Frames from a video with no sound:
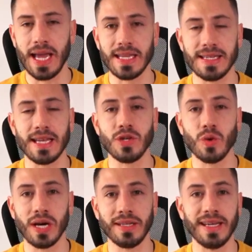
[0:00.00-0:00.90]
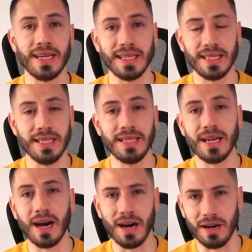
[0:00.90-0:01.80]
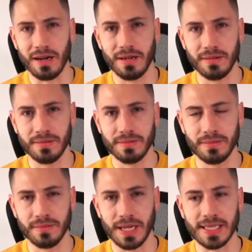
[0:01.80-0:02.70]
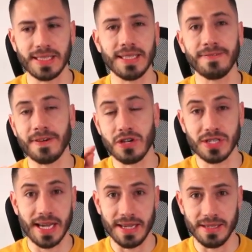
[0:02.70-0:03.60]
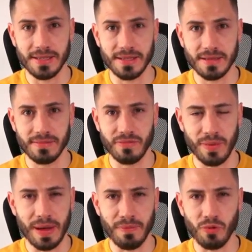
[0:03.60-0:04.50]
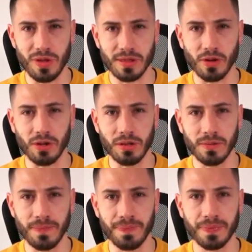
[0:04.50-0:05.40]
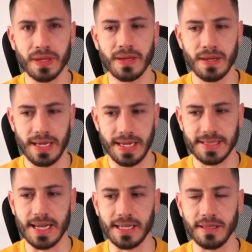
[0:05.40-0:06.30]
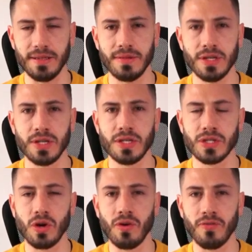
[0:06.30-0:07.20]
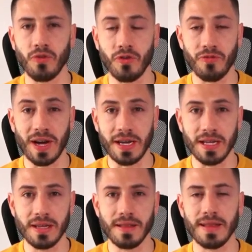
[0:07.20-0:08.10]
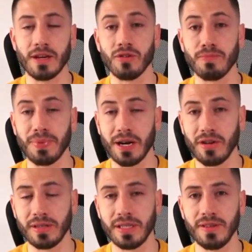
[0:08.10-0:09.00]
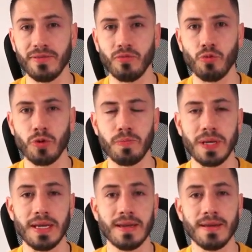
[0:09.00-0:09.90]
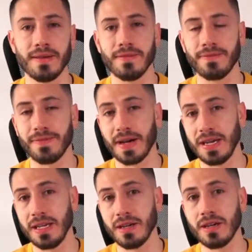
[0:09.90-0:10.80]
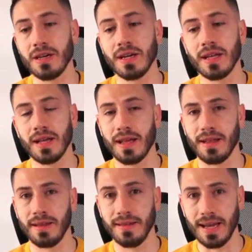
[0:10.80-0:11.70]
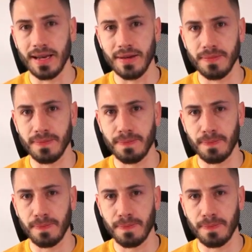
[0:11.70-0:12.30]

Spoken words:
and then you add the ER, as in the first case. Remember with tall? Exactly. So for funny, the comparative would be funnier than.